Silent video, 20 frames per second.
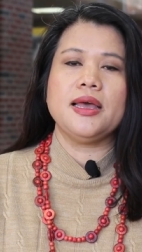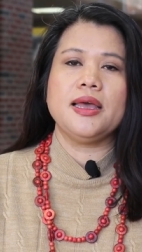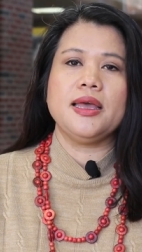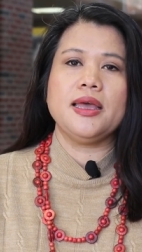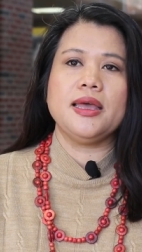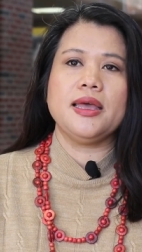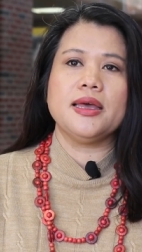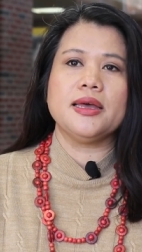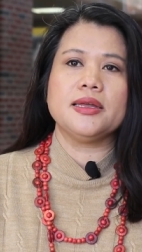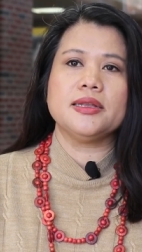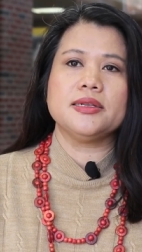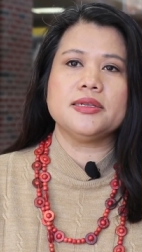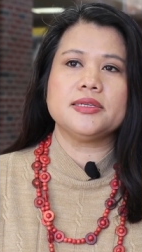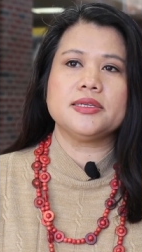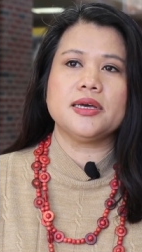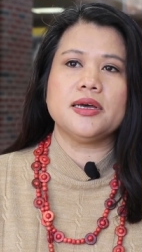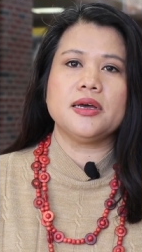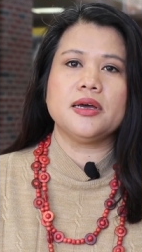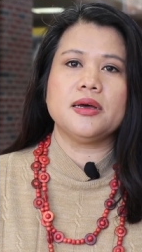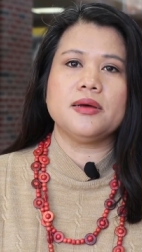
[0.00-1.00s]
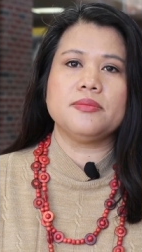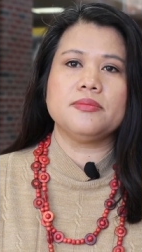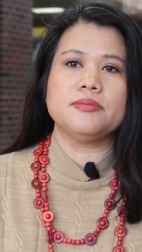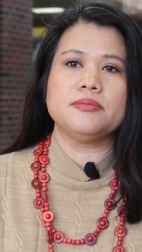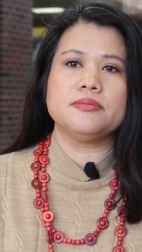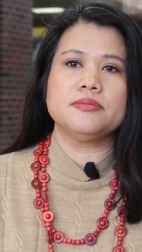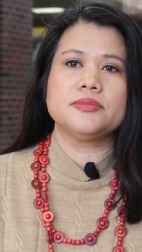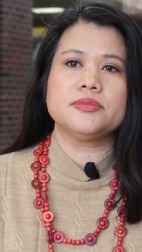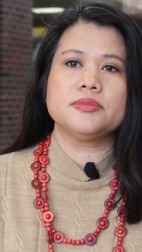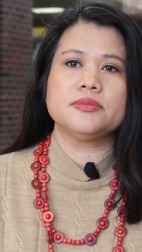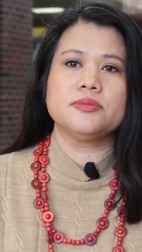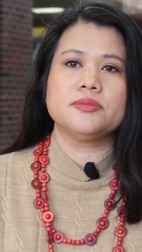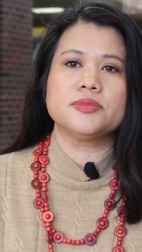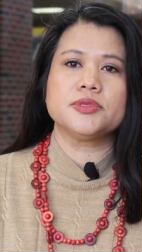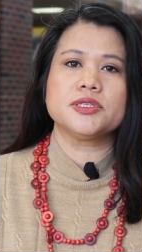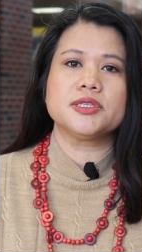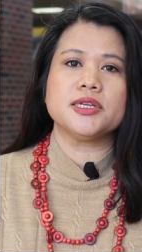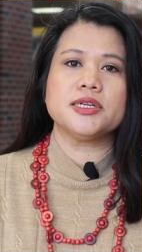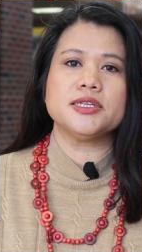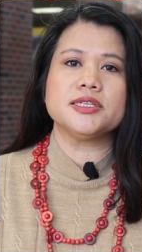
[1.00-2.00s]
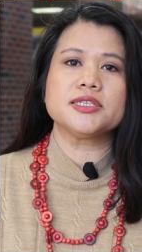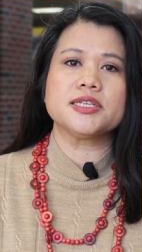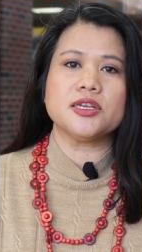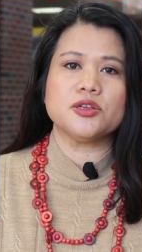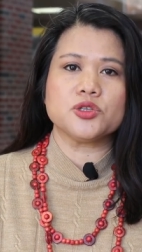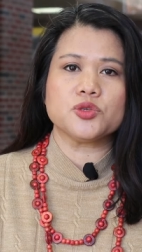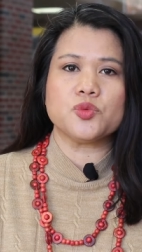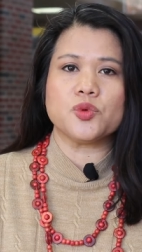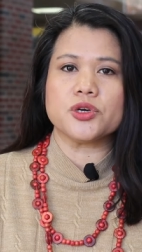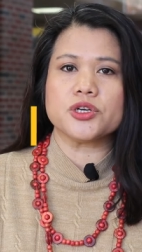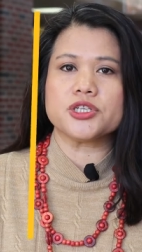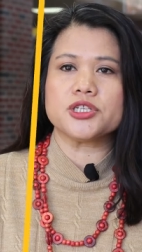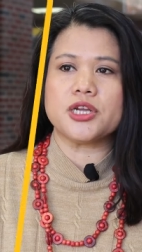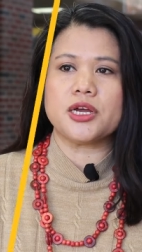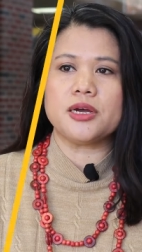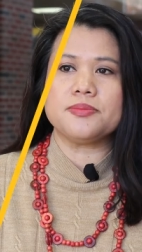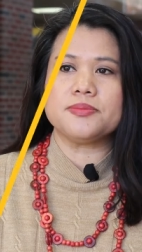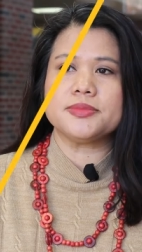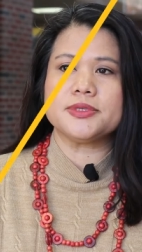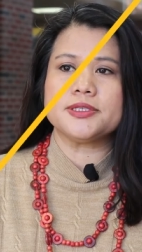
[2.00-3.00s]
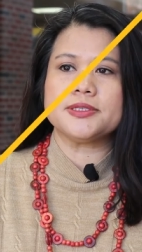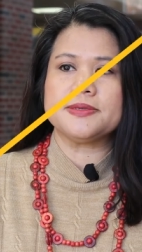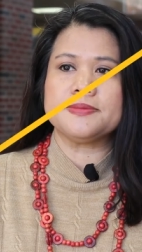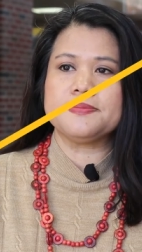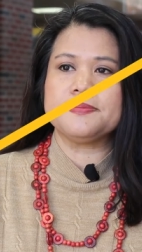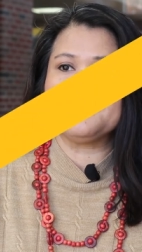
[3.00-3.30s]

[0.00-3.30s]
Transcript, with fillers: and um, study skills workshops.